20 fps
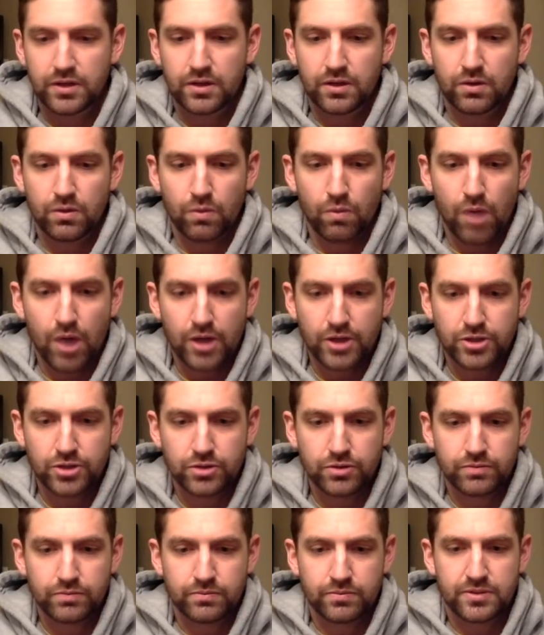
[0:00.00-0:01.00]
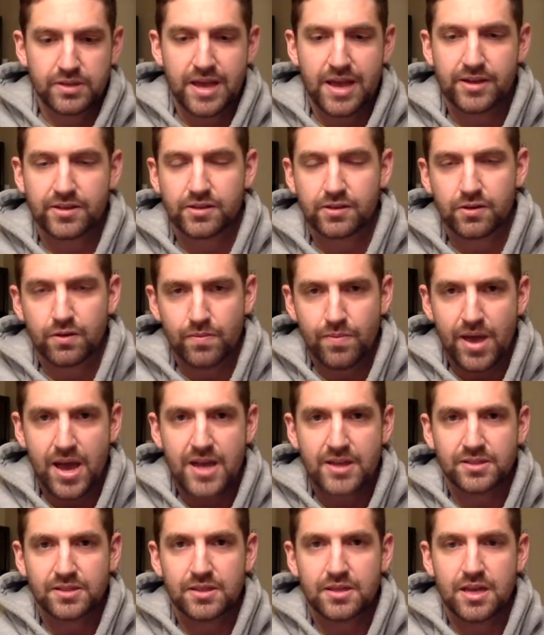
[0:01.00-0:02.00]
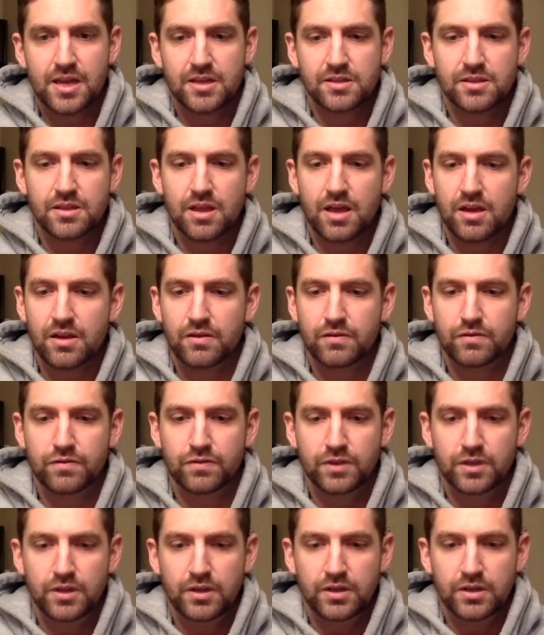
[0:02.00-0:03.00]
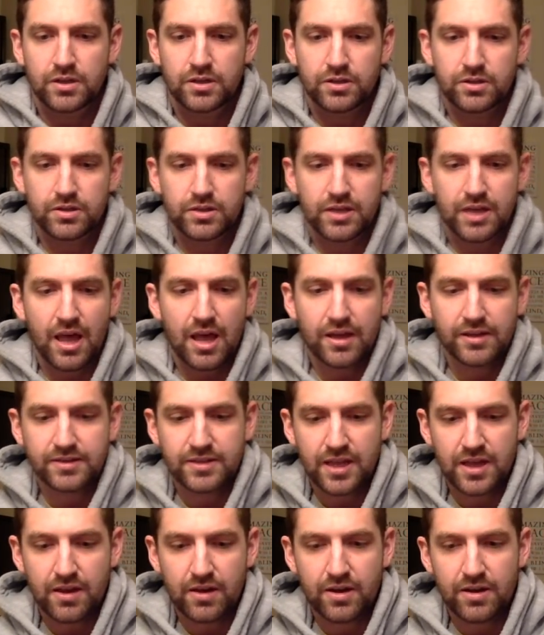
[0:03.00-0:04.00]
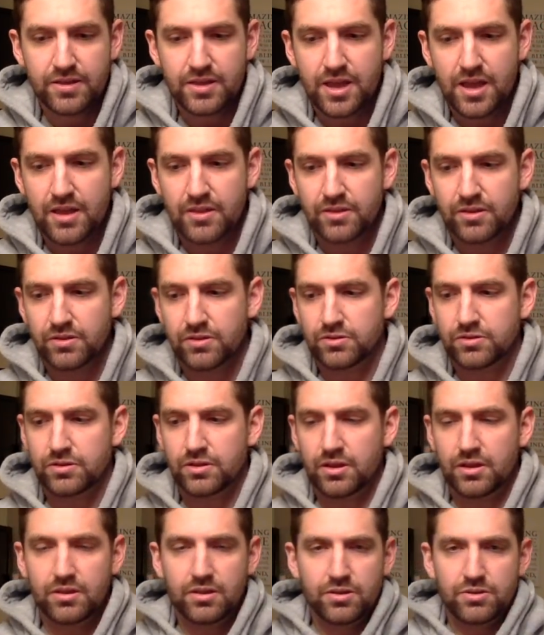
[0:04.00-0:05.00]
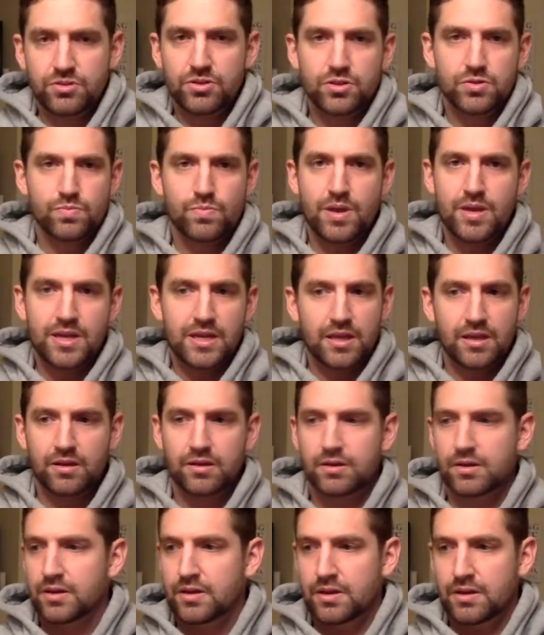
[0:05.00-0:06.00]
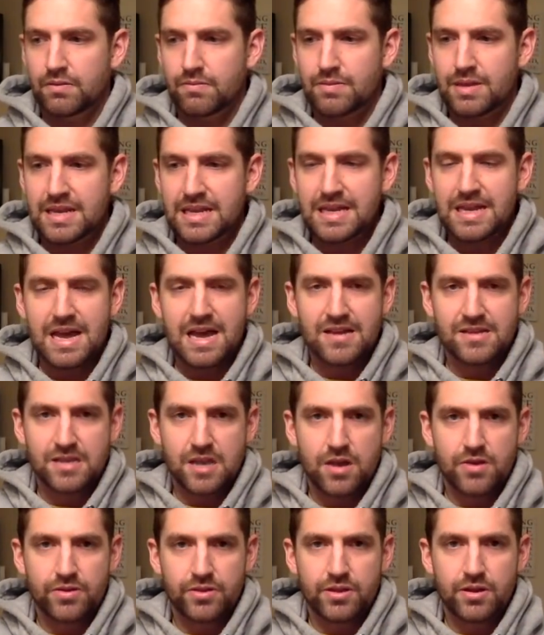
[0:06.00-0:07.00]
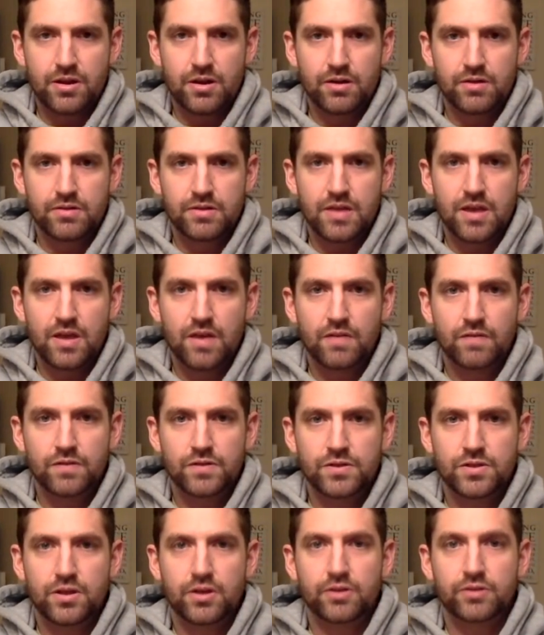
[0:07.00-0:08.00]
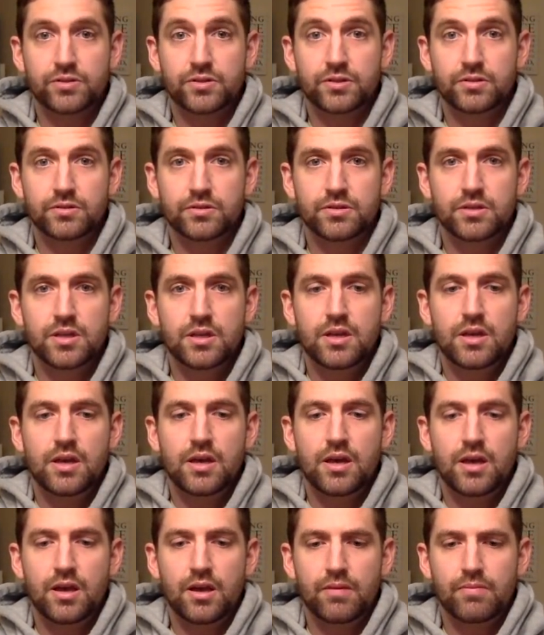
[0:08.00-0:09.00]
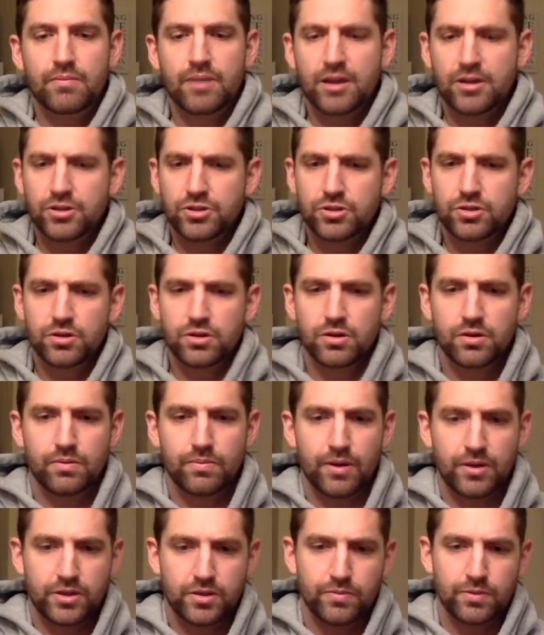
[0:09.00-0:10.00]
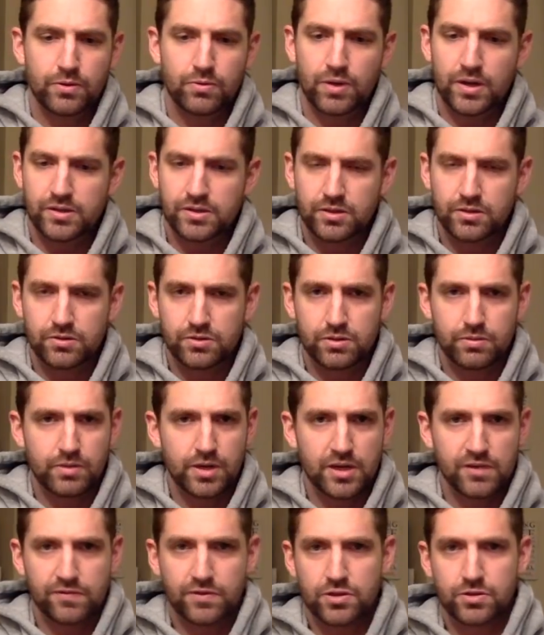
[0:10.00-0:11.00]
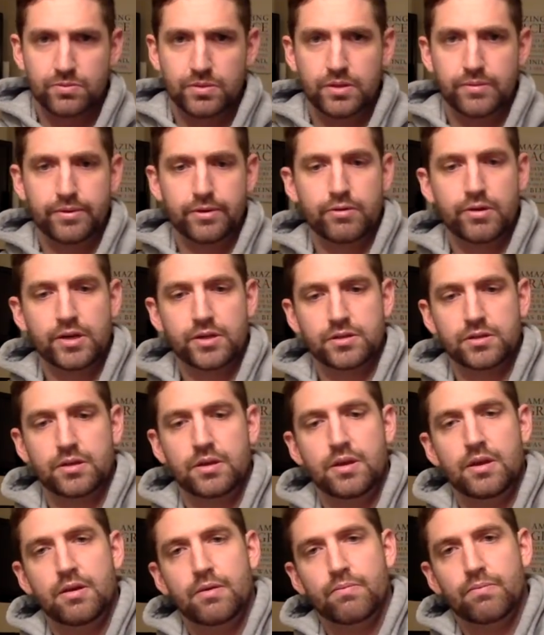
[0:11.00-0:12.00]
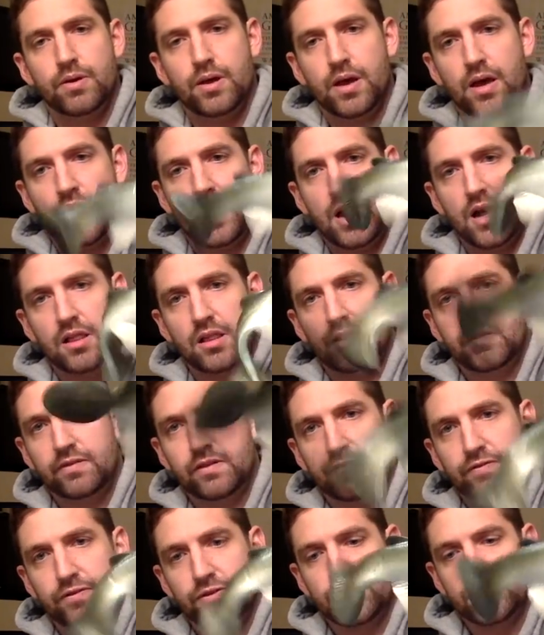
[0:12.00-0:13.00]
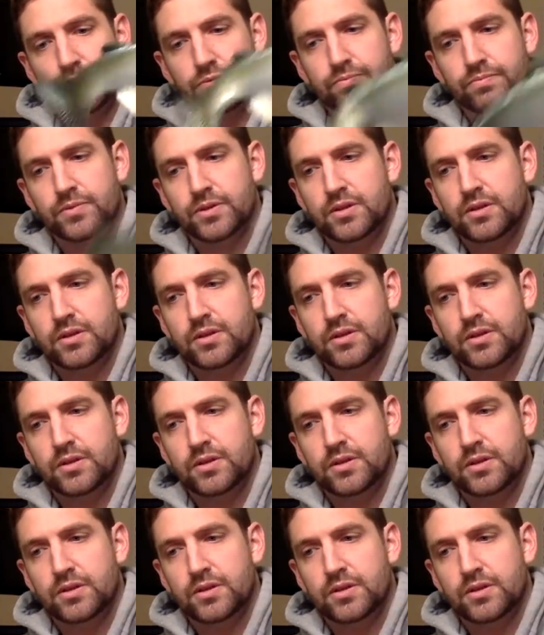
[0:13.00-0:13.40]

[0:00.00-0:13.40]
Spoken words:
Watch them. Tactical Bassin has a lot of good content on that, and then there's just many guys out there that fish the Huddlestons. Not sure about the Midwest. I know some guys fish them in the Midwest, but I love to fish them.